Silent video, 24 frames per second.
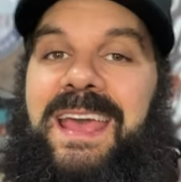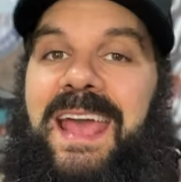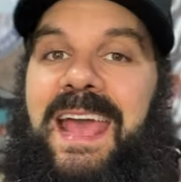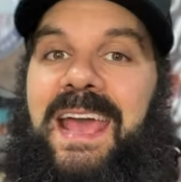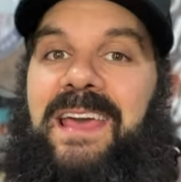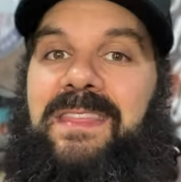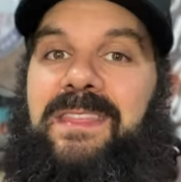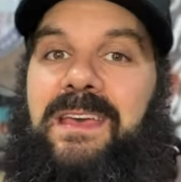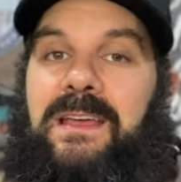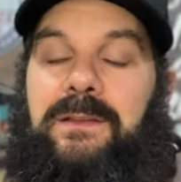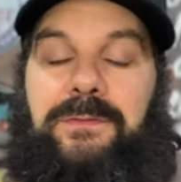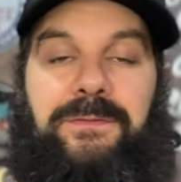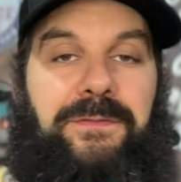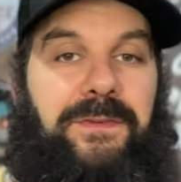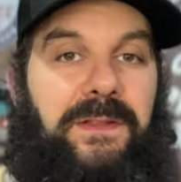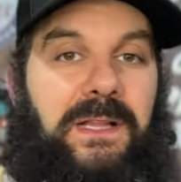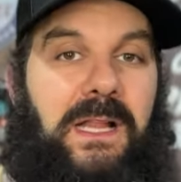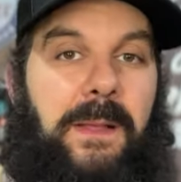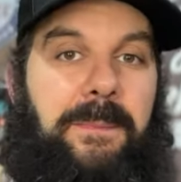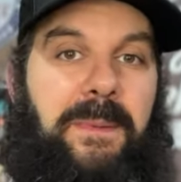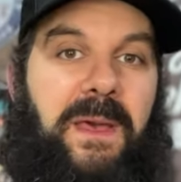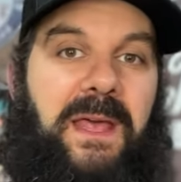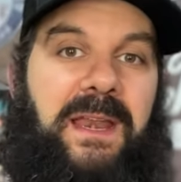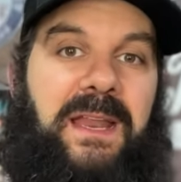and then fill
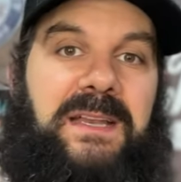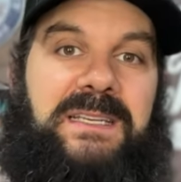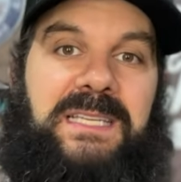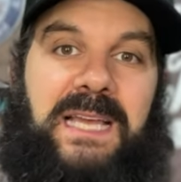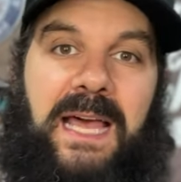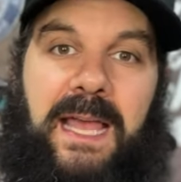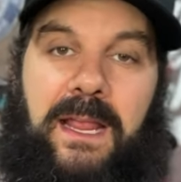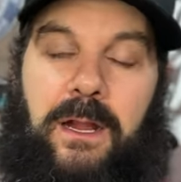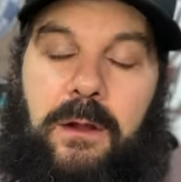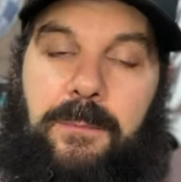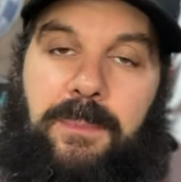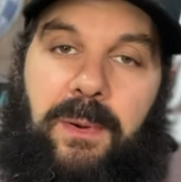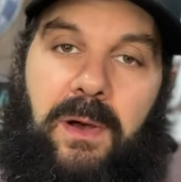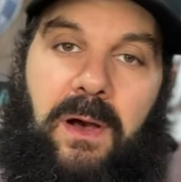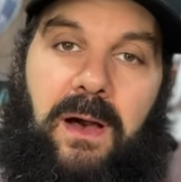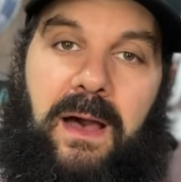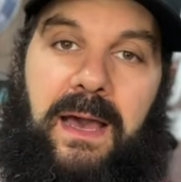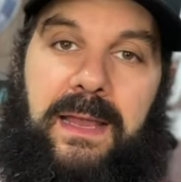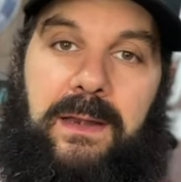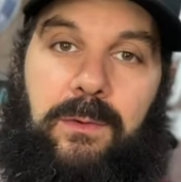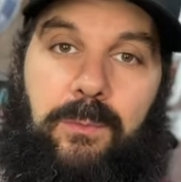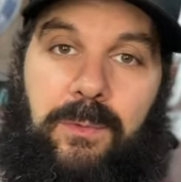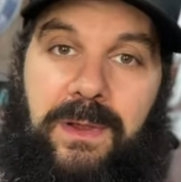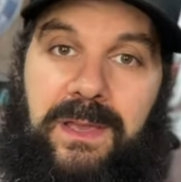up an entire
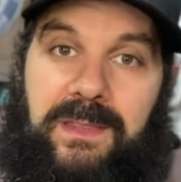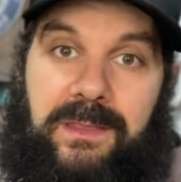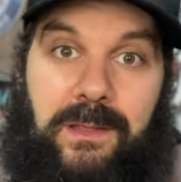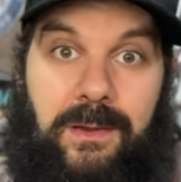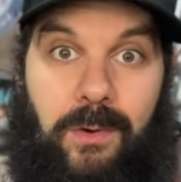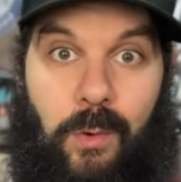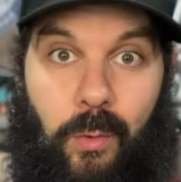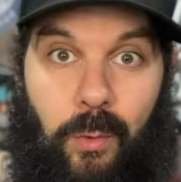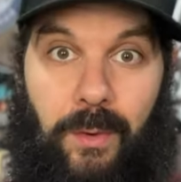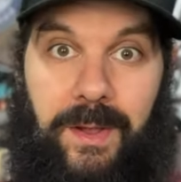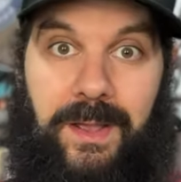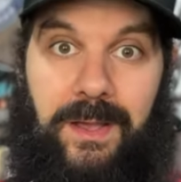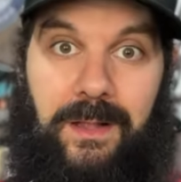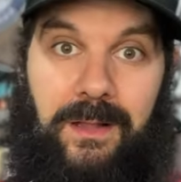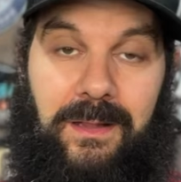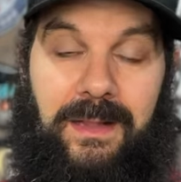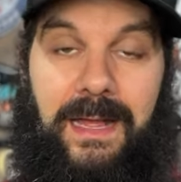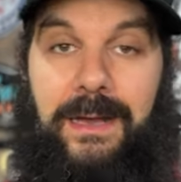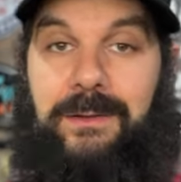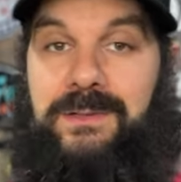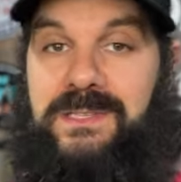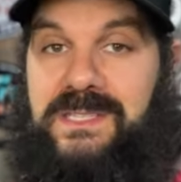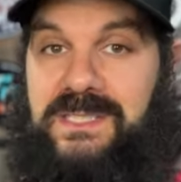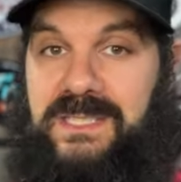pot with oil
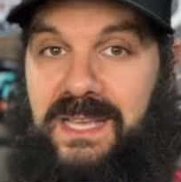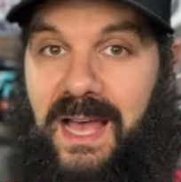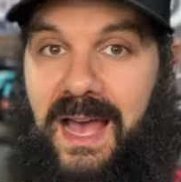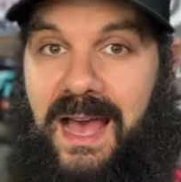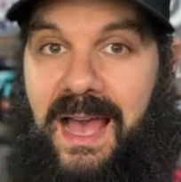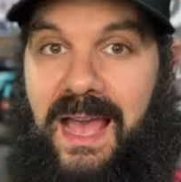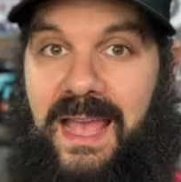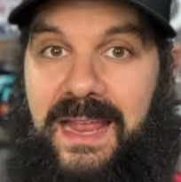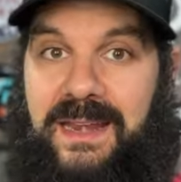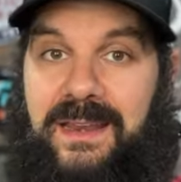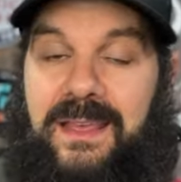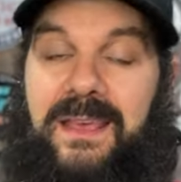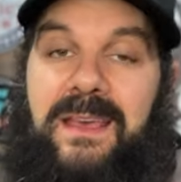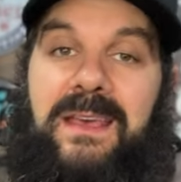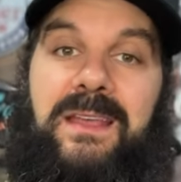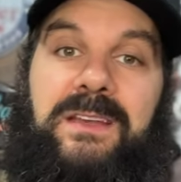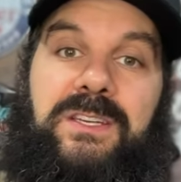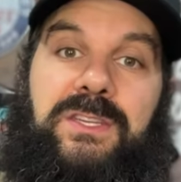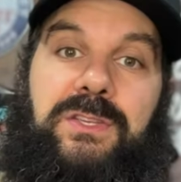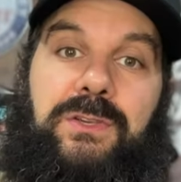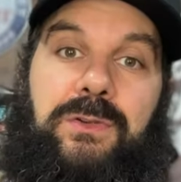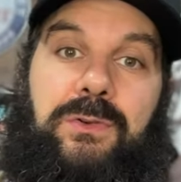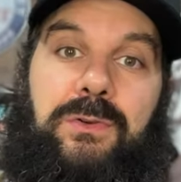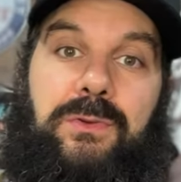outside
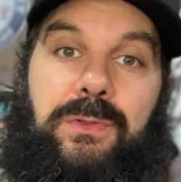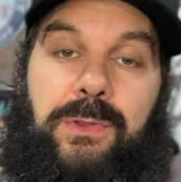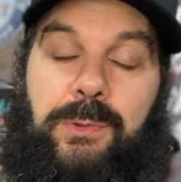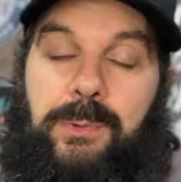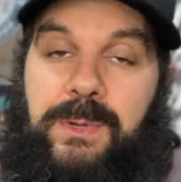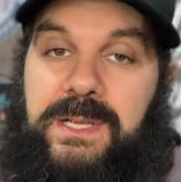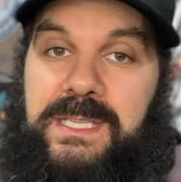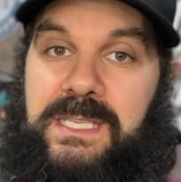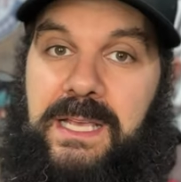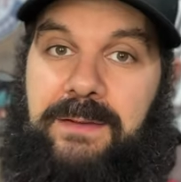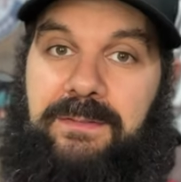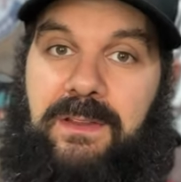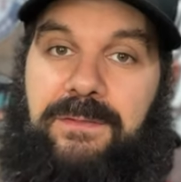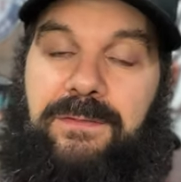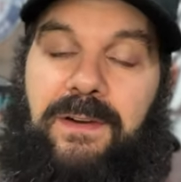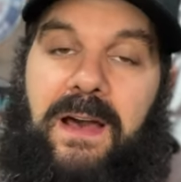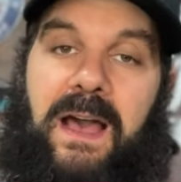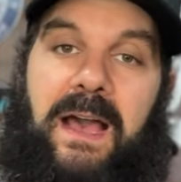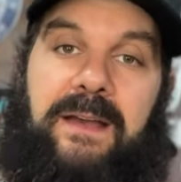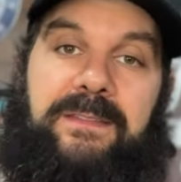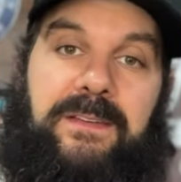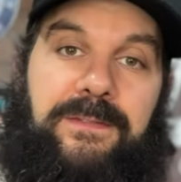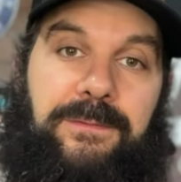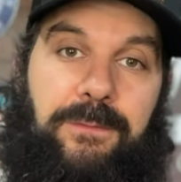to
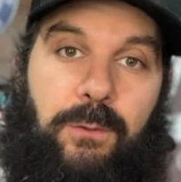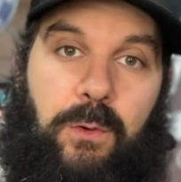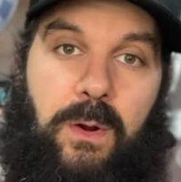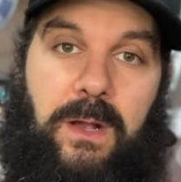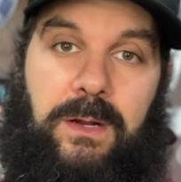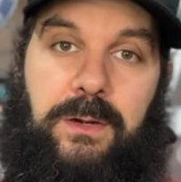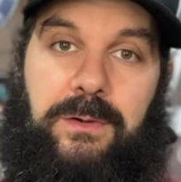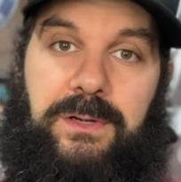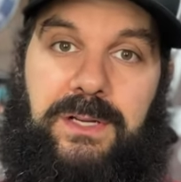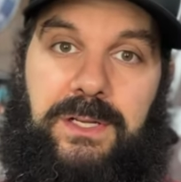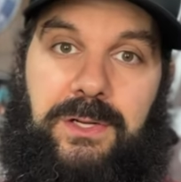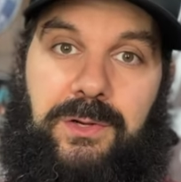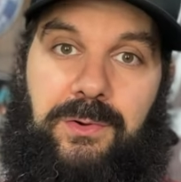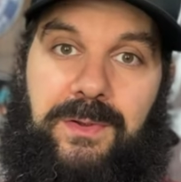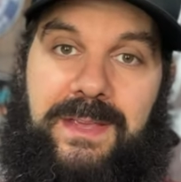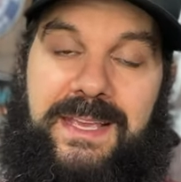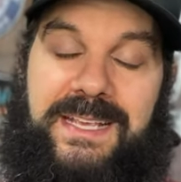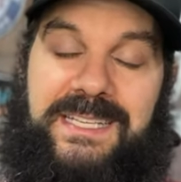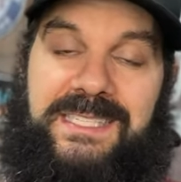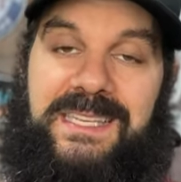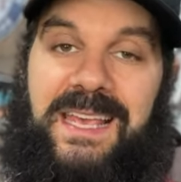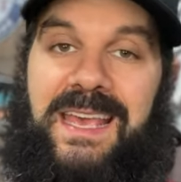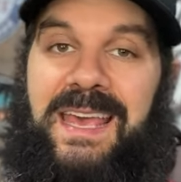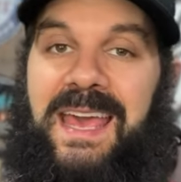375 to 400
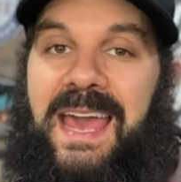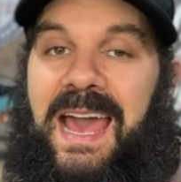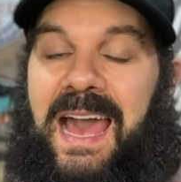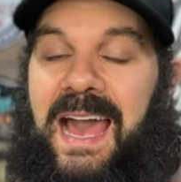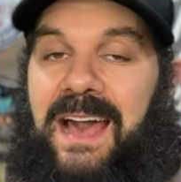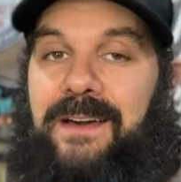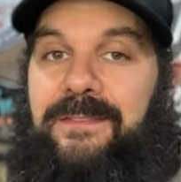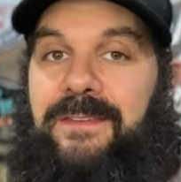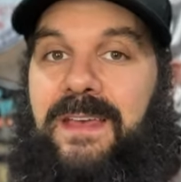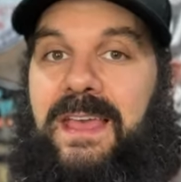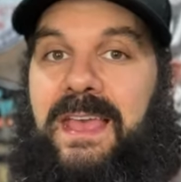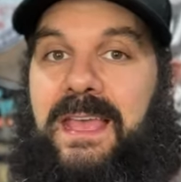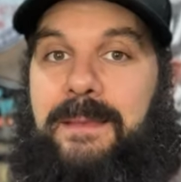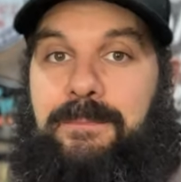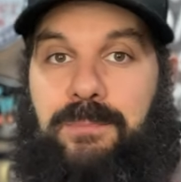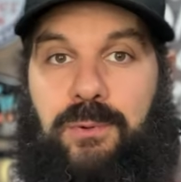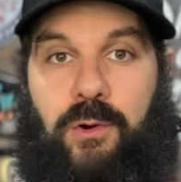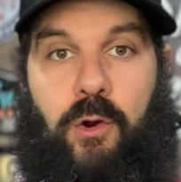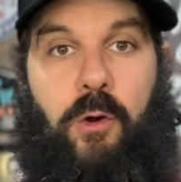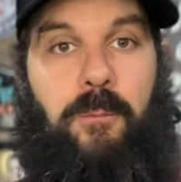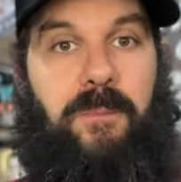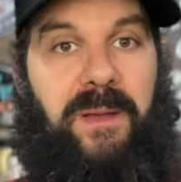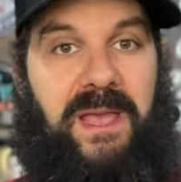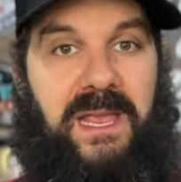degrees, have a
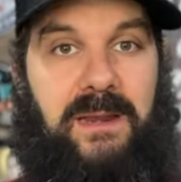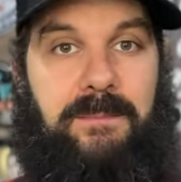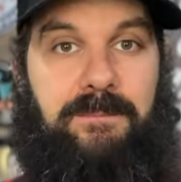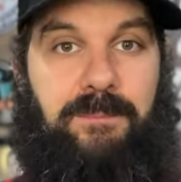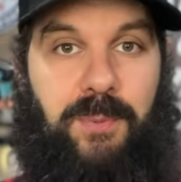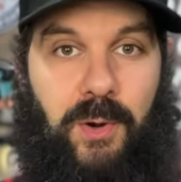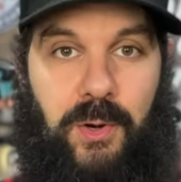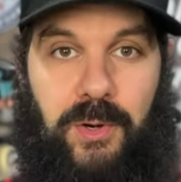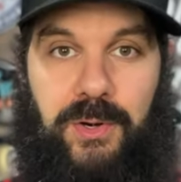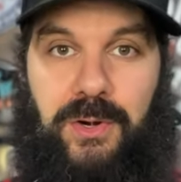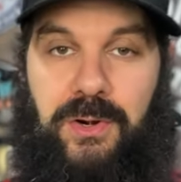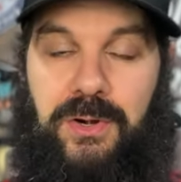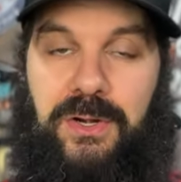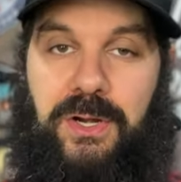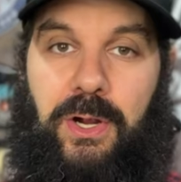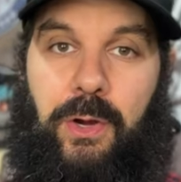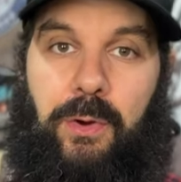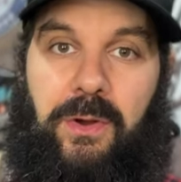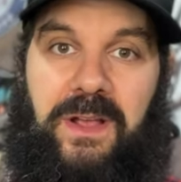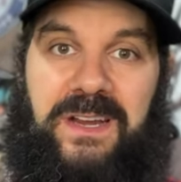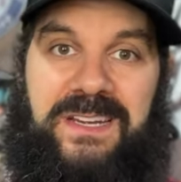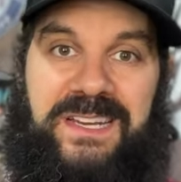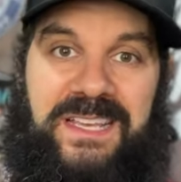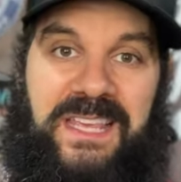propane burner
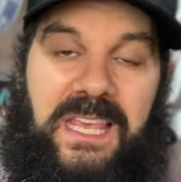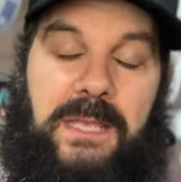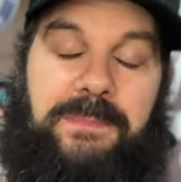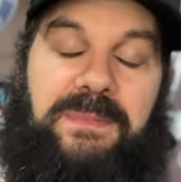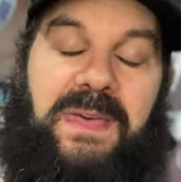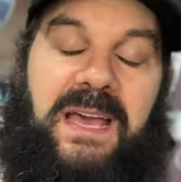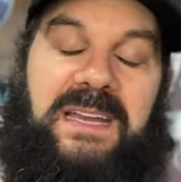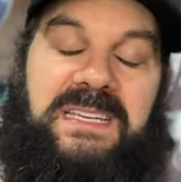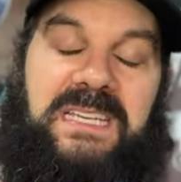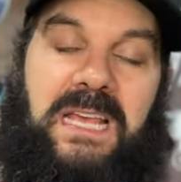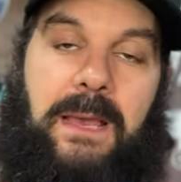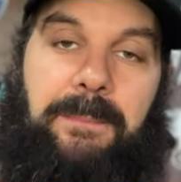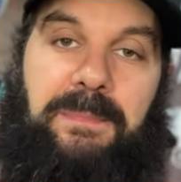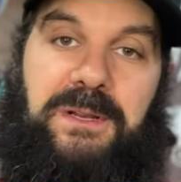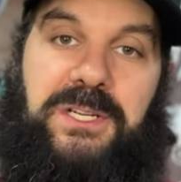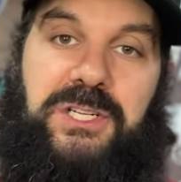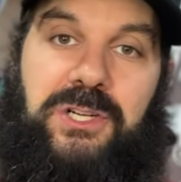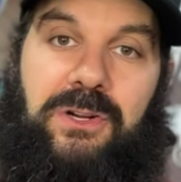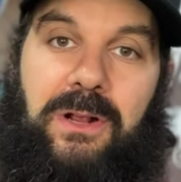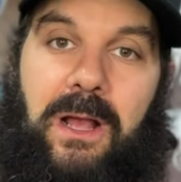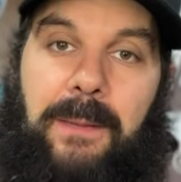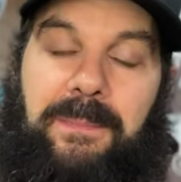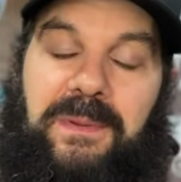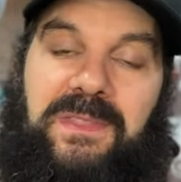going to keep that
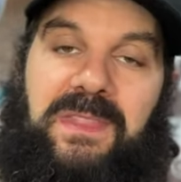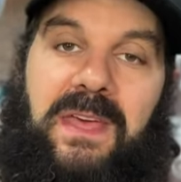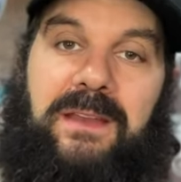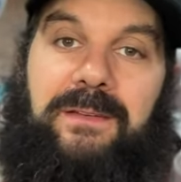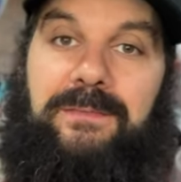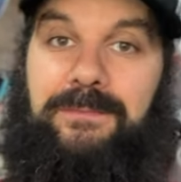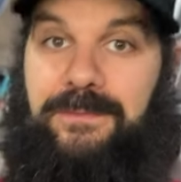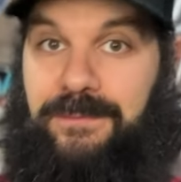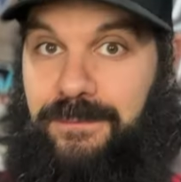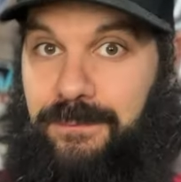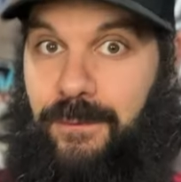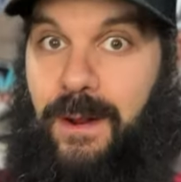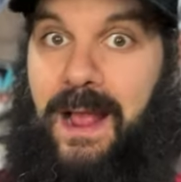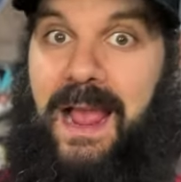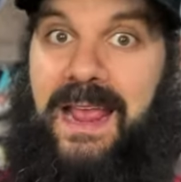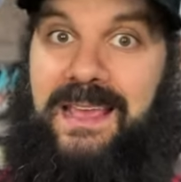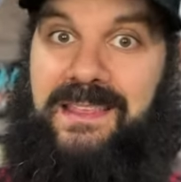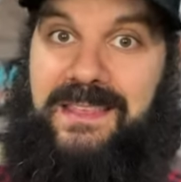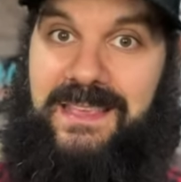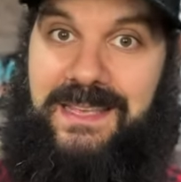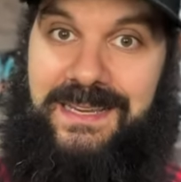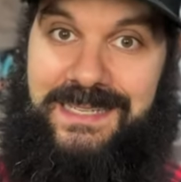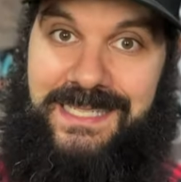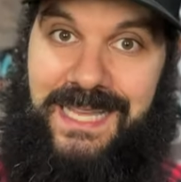temperature up, and then fry
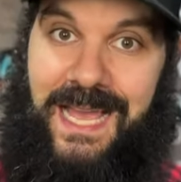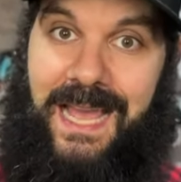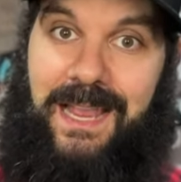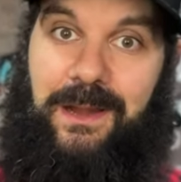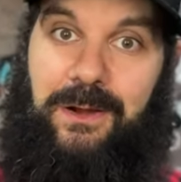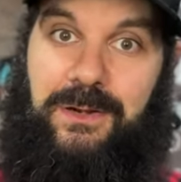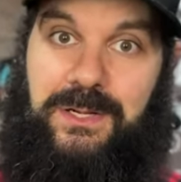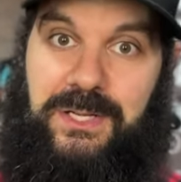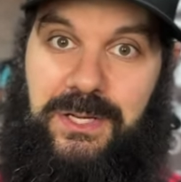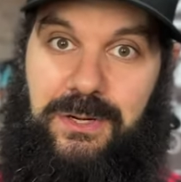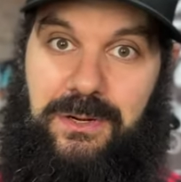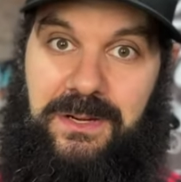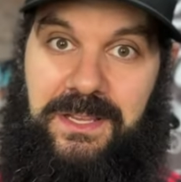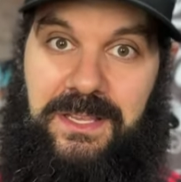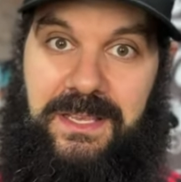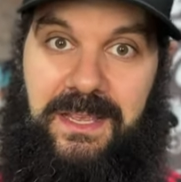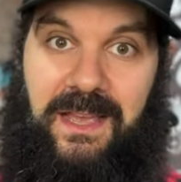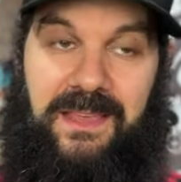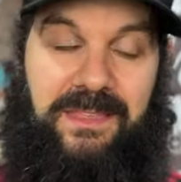the entire turkey.